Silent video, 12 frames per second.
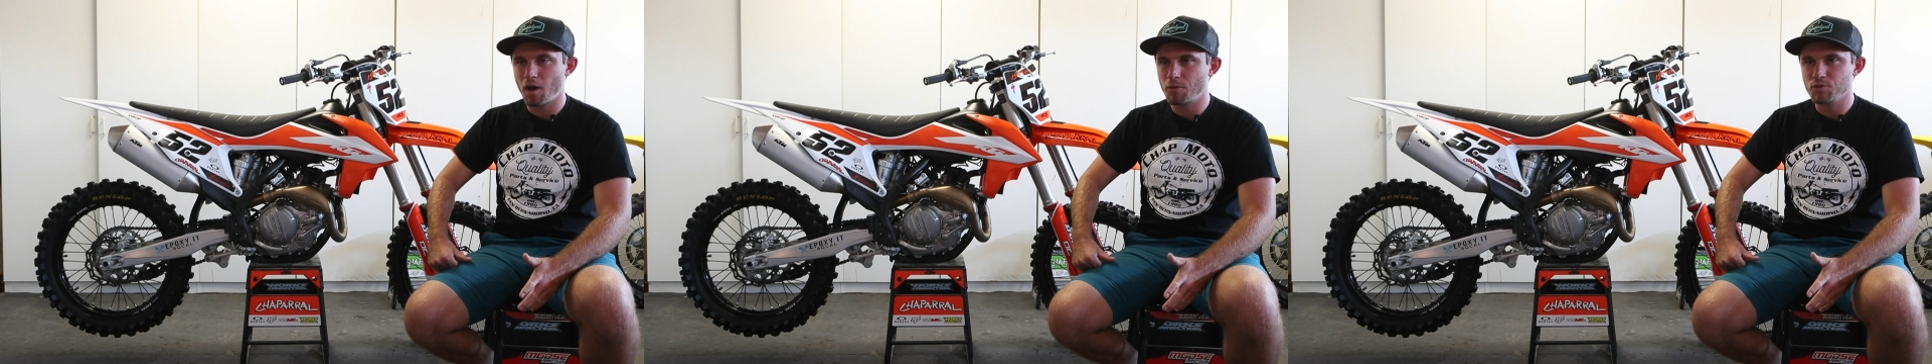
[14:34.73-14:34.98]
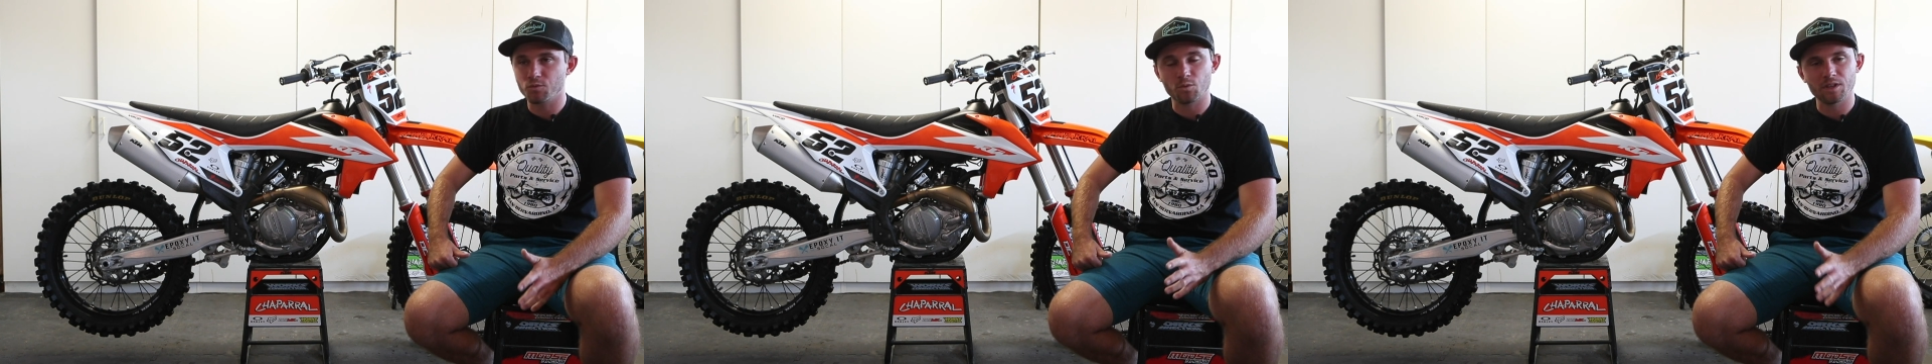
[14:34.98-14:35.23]
I
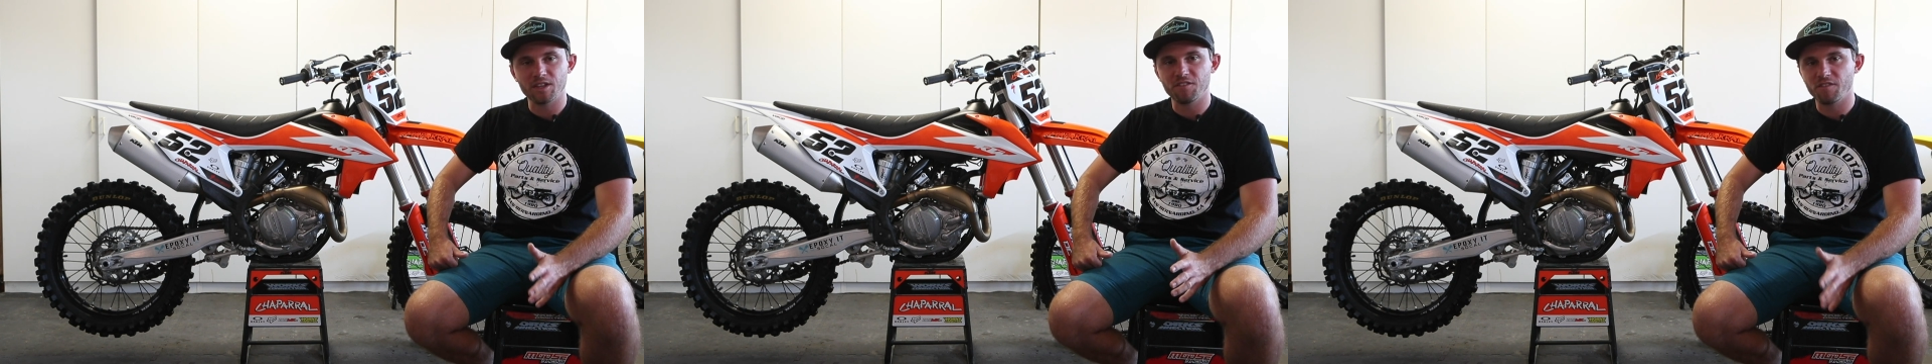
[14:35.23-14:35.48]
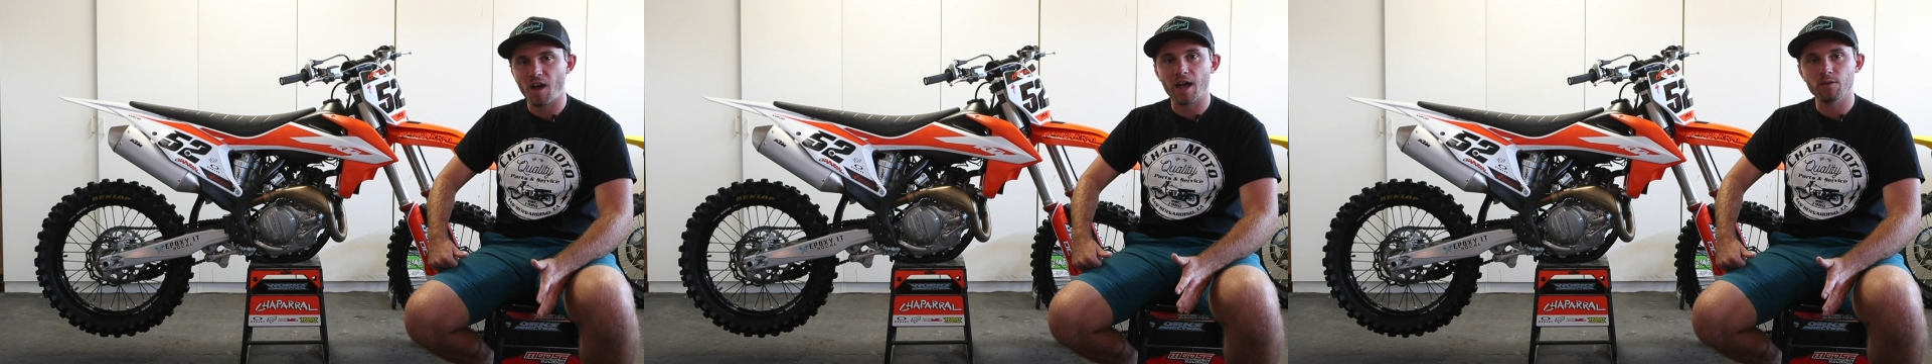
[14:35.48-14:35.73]
was really
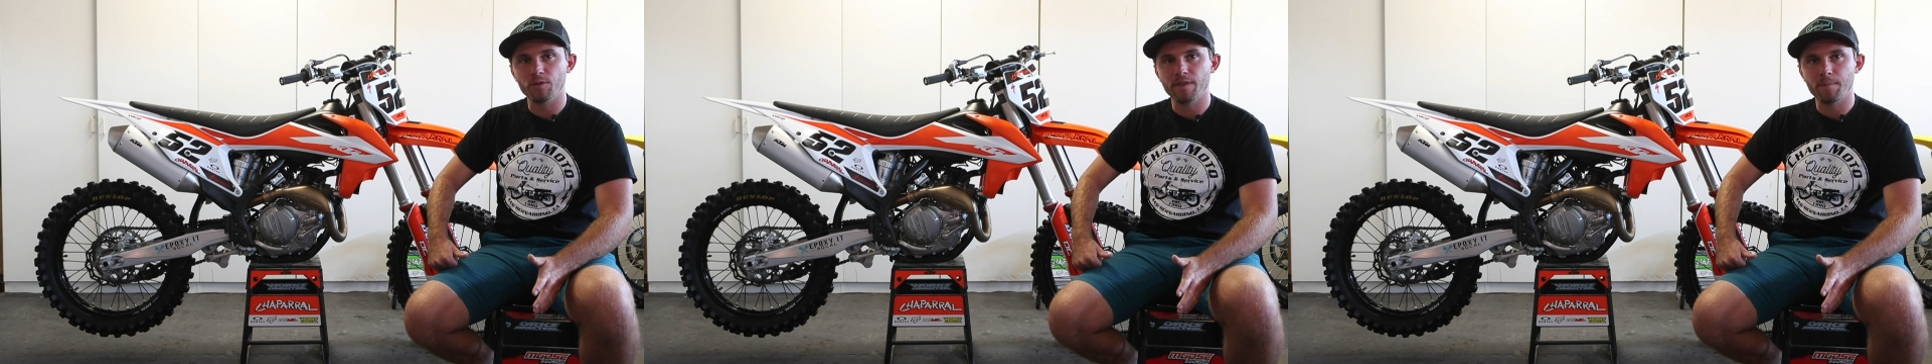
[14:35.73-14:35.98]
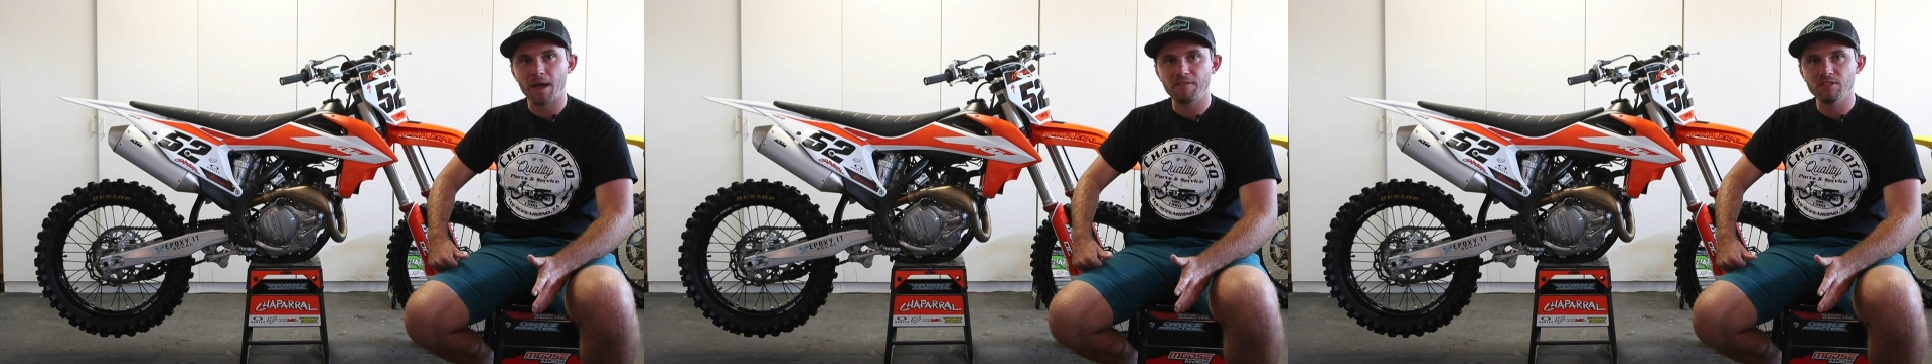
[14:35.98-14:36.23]
fine with
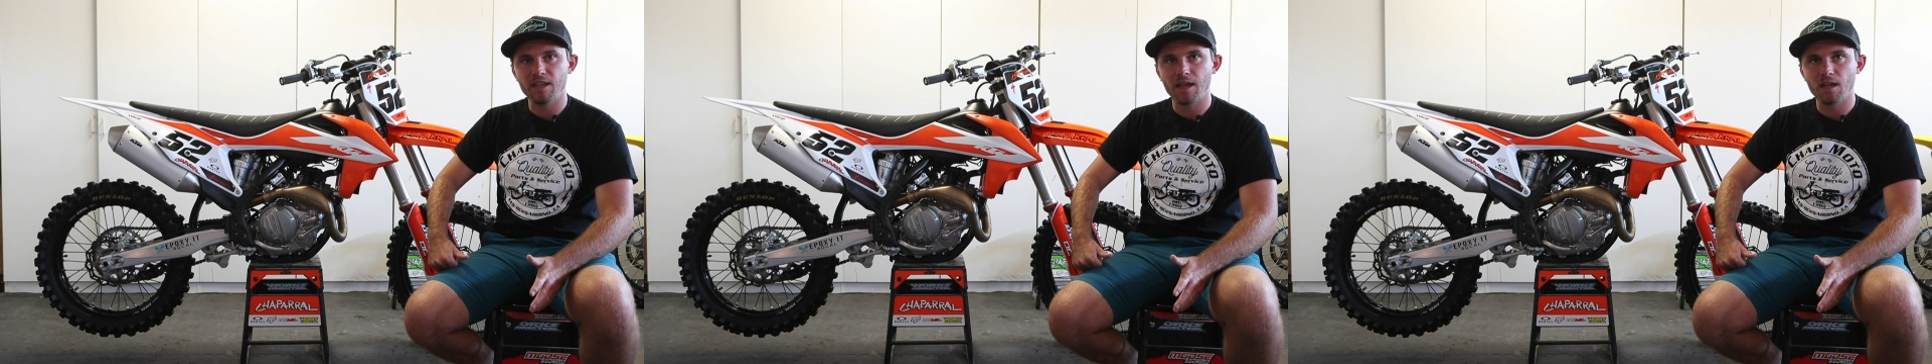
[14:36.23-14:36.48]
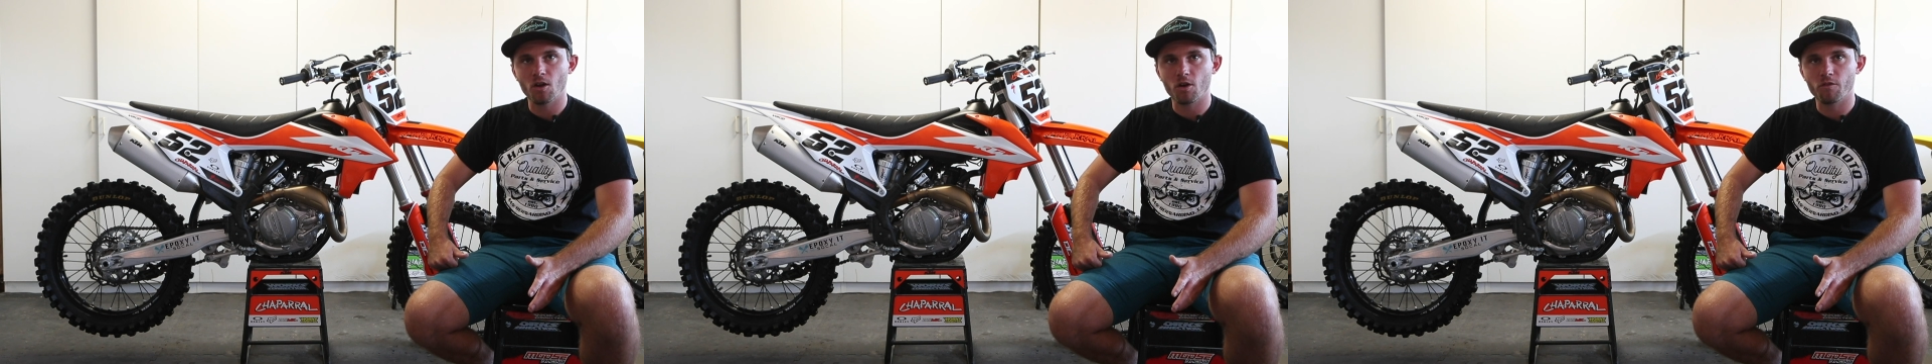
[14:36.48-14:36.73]
them having the
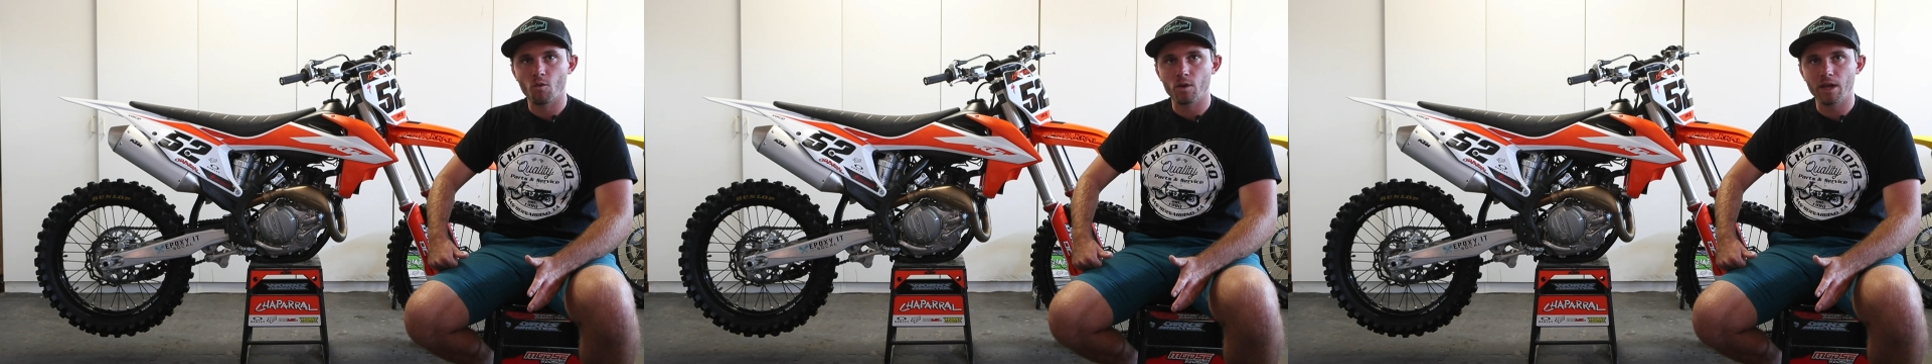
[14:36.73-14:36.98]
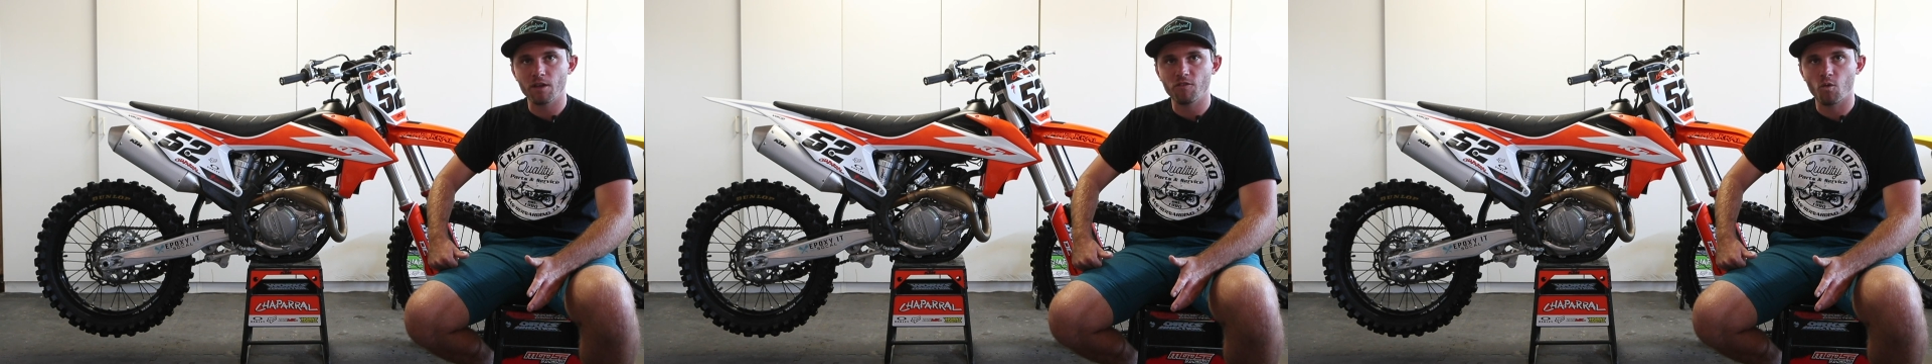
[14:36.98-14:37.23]

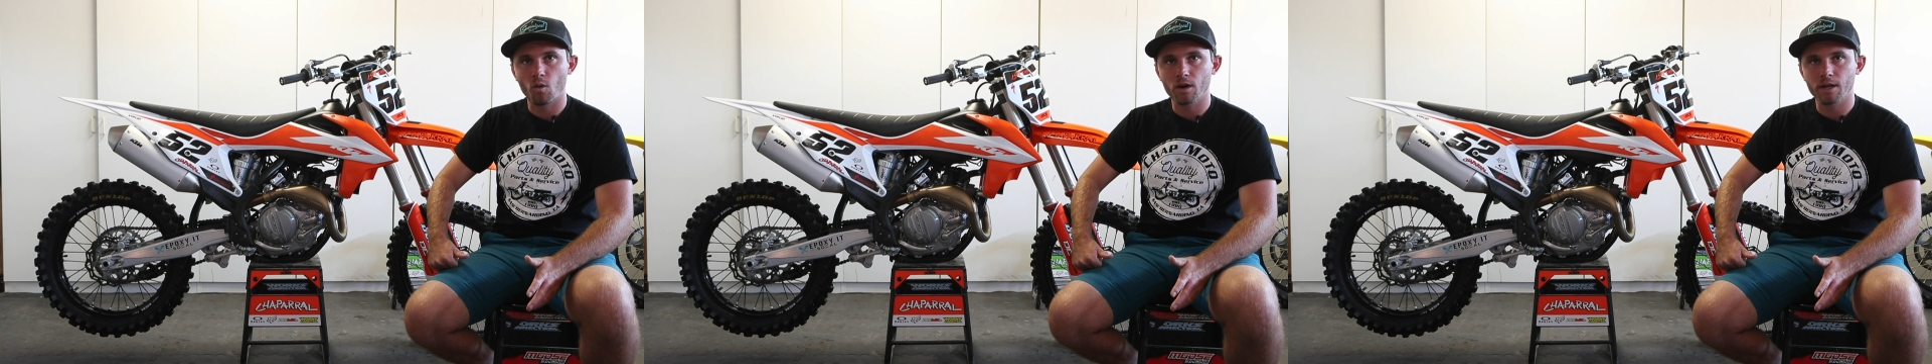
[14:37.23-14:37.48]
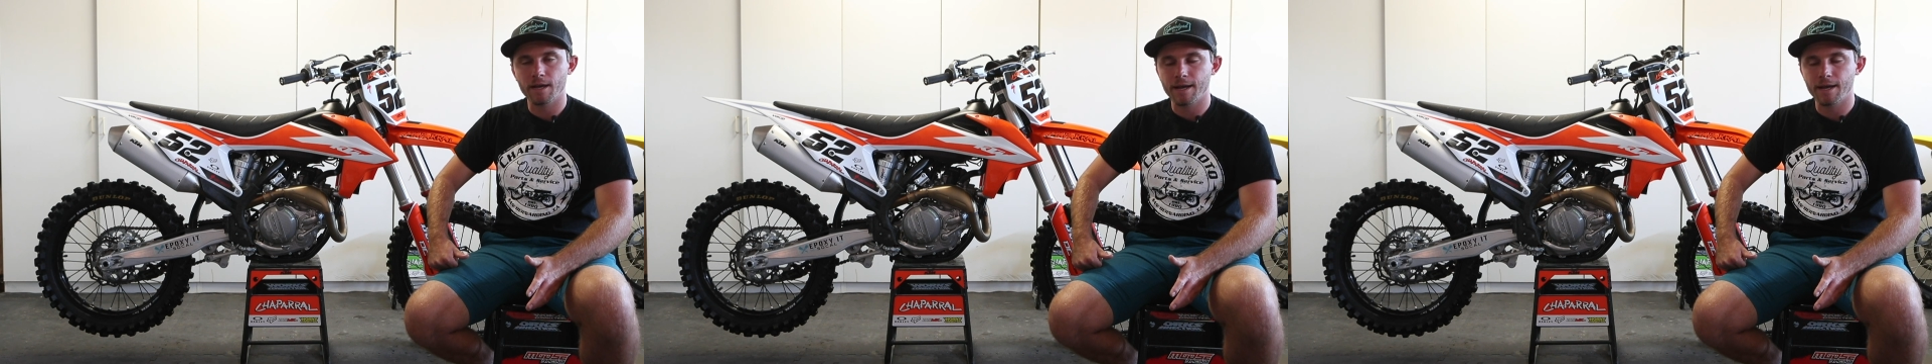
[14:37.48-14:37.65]
AR48 fork.